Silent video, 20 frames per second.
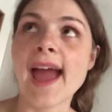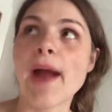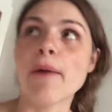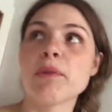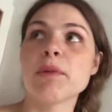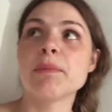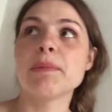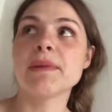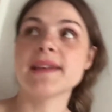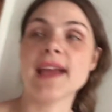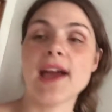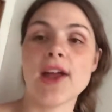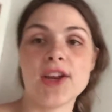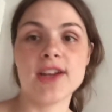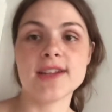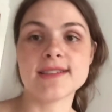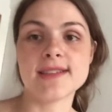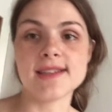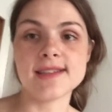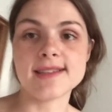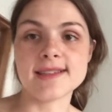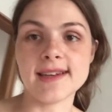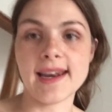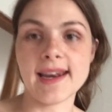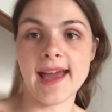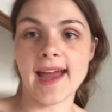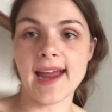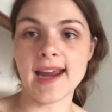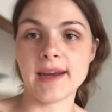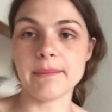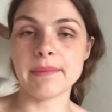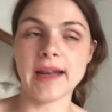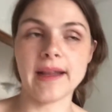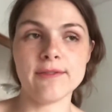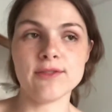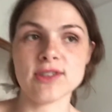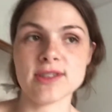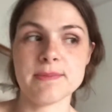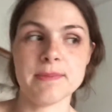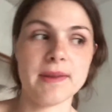and we've been down here since 9, but
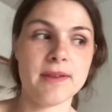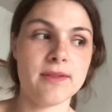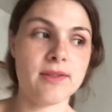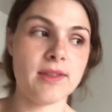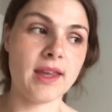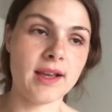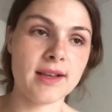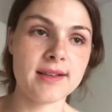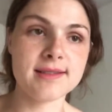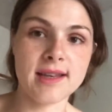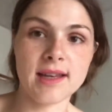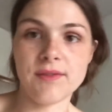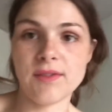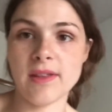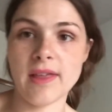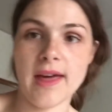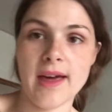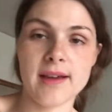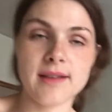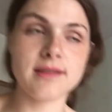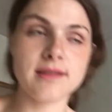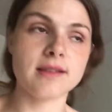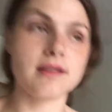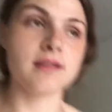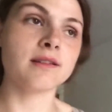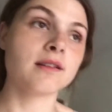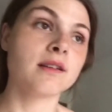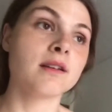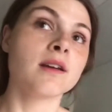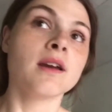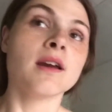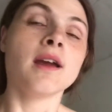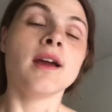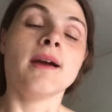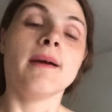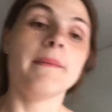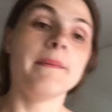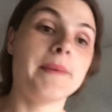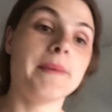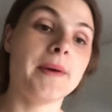I've just been like sitting relaxing.
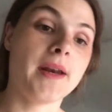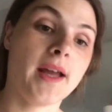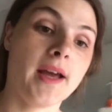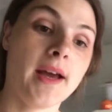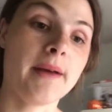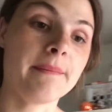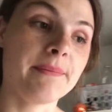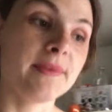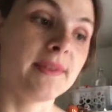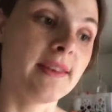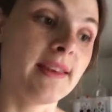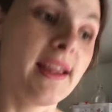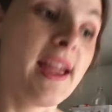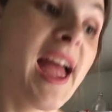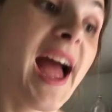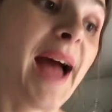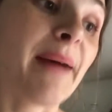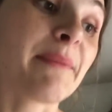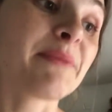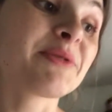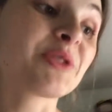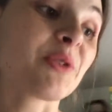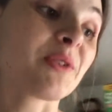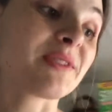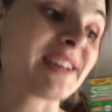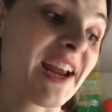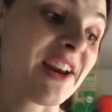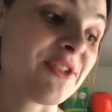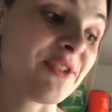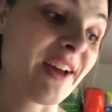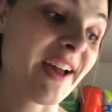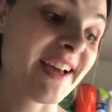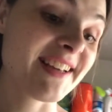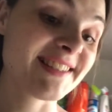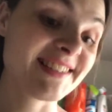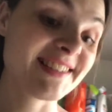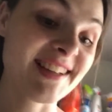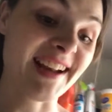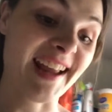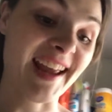But I'm so excited, you
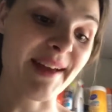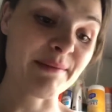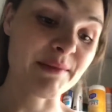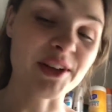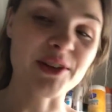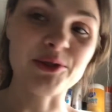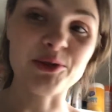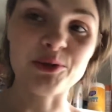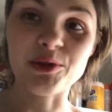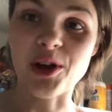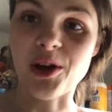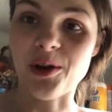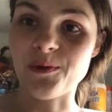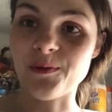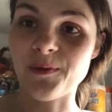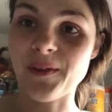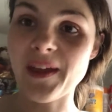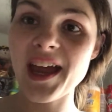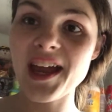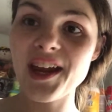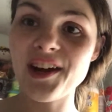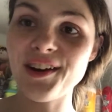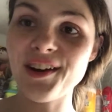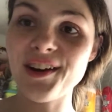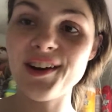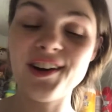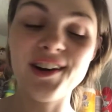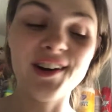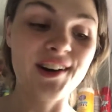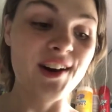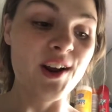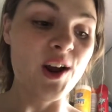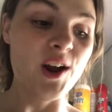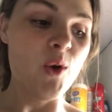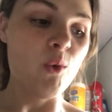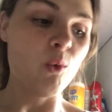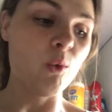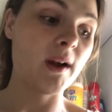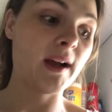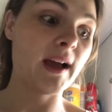guys. Tonight I'm gonna do an all-nighter.
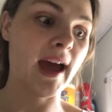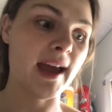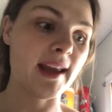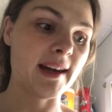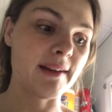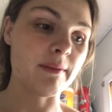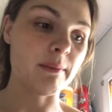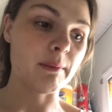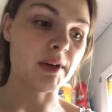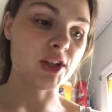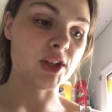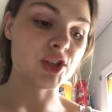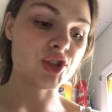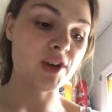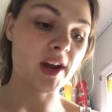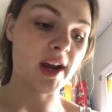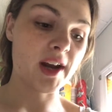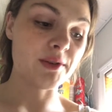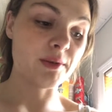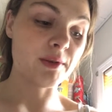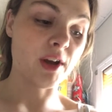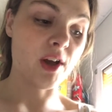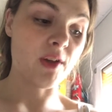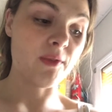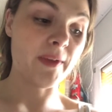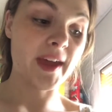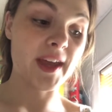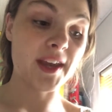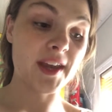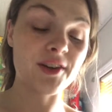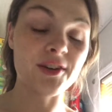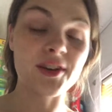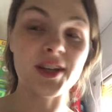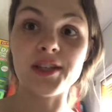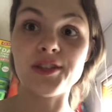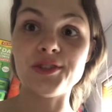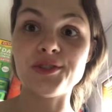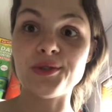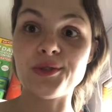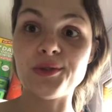What kind of? I'm gonna try to do an all-nighter
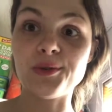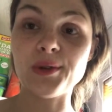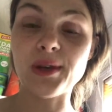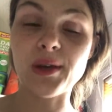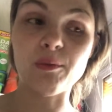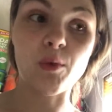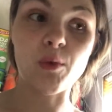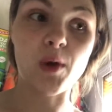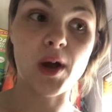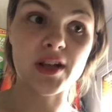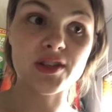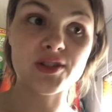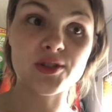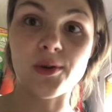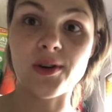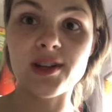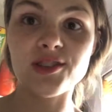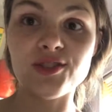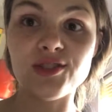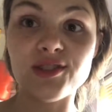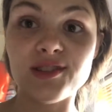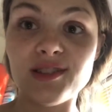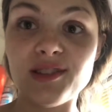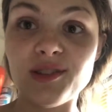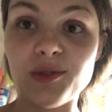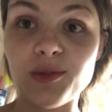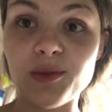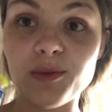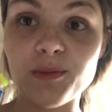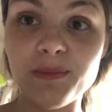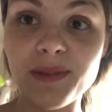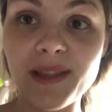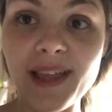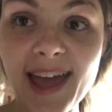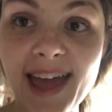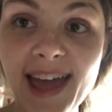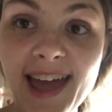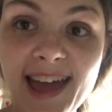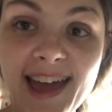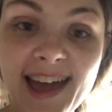and watch Orange is the New
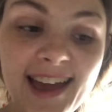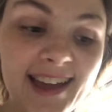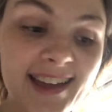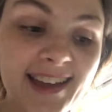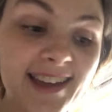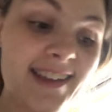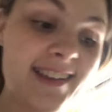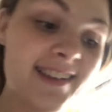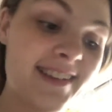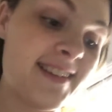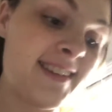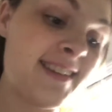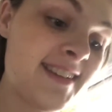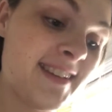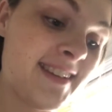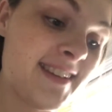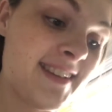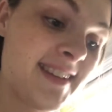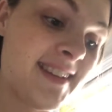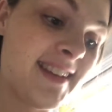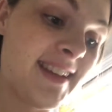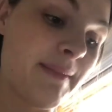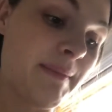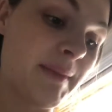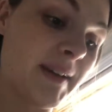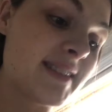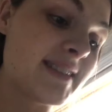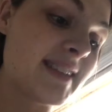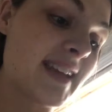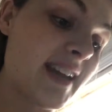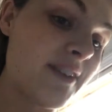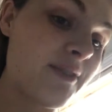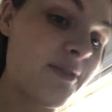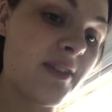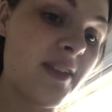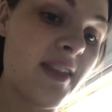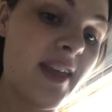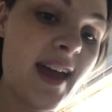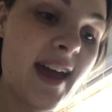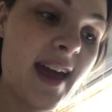Black. I'm excited
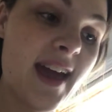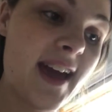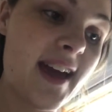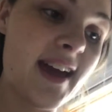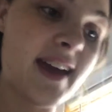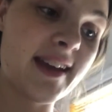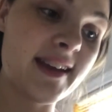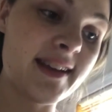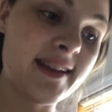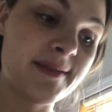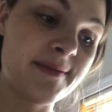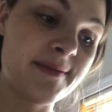for that.